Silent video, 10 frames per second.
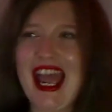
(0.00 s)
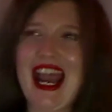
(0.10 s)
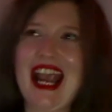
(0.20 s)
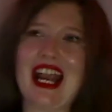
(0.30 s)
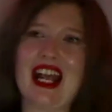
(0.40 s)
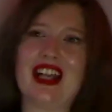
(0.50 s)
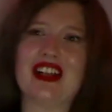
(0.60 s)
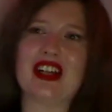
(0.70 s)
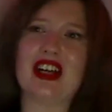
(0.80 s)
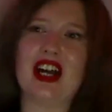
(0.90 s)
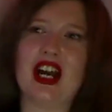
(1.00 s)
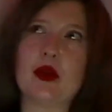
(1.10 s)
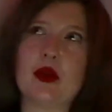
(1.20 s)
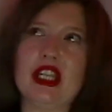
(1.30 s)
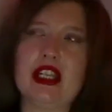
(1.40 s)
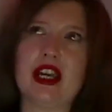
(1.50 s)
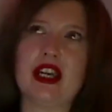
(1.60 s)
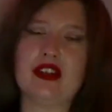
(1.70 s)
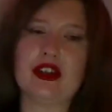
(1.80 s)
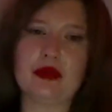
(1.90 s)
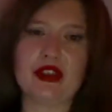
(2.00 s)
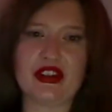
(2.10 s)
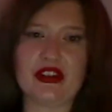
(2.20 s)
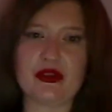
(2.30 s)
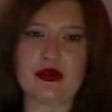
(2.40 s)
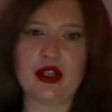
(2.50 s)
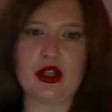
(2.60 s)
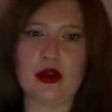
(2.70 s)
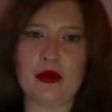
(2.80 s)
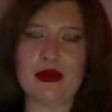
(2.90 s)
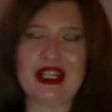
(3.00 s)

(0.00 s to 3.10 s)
And I really liked that with this film,